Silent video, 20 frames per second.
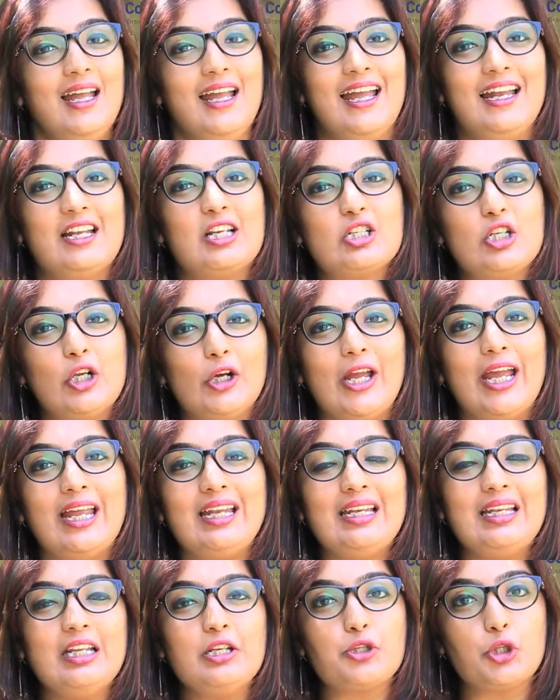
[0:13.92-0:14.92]
It is
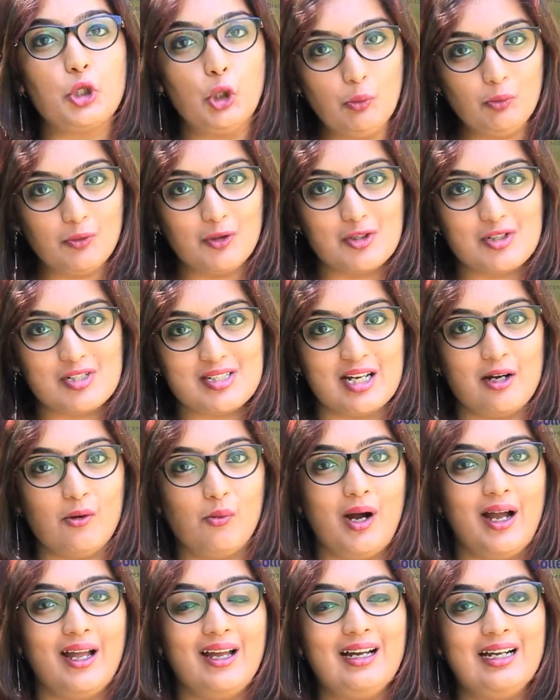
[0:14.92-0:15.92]
located in Thumkunta
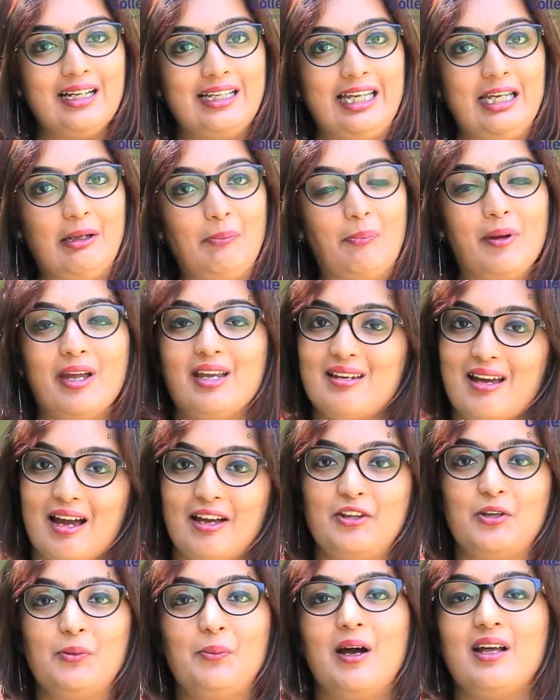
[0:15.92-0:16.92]
via Hakimpet,
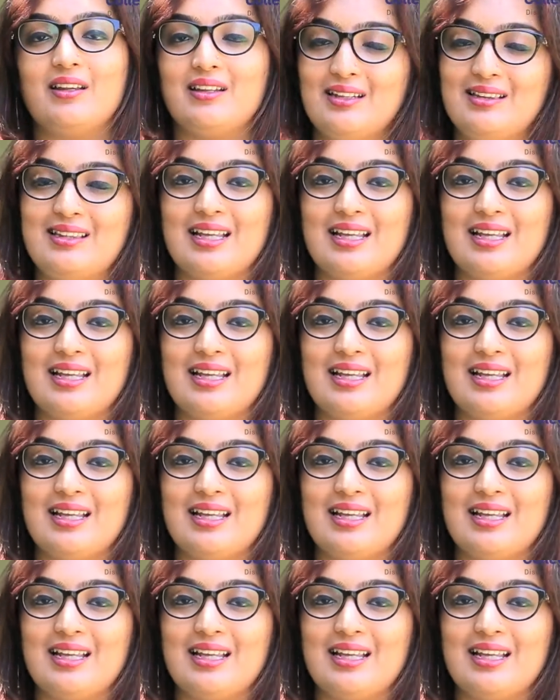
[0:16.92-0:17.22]
Hyderabad in